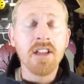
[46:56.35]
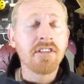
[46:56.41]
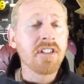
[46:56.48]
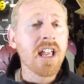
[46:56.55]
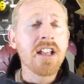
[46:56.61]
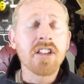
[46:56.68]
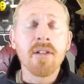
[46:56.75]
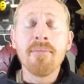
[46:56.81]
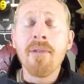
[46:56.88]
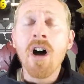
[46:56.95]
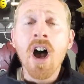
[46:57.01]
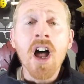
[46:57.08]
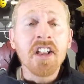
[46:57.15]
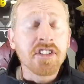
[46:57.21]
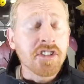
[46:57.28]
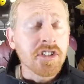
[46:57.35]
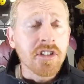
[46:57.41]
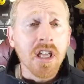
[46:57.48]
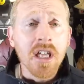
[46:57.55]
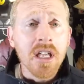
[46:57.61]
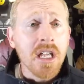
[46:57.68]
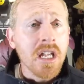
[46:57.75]
It's a must.
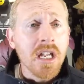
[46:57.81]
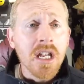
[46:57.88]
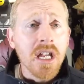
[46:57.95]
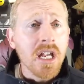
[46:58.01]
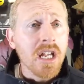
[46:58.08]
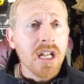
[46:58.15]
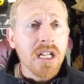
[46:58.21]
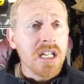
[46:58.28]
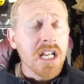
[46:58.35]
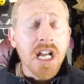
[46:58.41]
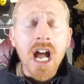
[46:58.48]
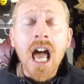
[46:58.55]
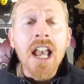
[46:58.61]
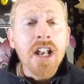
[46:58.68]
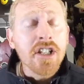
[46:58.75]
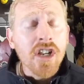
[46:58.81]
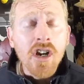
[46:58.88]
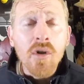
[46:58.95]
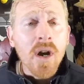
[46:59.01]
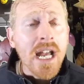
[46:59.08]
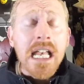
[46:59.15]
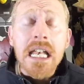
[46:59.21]
You got to
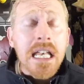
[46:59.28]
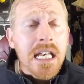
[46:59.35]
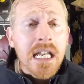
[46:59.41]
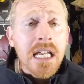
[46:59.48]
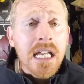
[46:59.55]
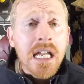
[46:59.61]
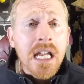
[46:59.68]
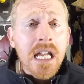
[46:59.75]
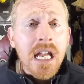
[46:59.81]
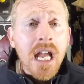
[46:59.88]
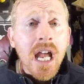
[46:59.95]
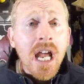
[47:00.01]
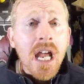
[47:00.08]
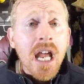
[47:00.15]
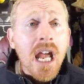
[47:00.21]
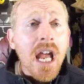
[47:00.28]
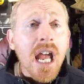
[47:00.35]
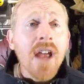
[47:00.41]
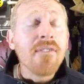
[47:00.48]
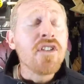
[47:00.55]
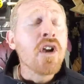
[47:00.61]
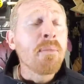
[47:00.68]
do it.
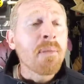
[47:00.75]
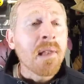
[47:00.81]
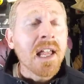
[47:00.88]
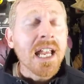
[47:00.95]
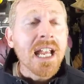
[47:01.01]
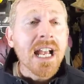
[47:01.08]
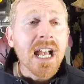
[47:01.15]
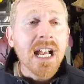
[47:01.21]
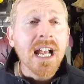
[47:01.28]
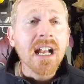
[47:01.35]
If you're playing a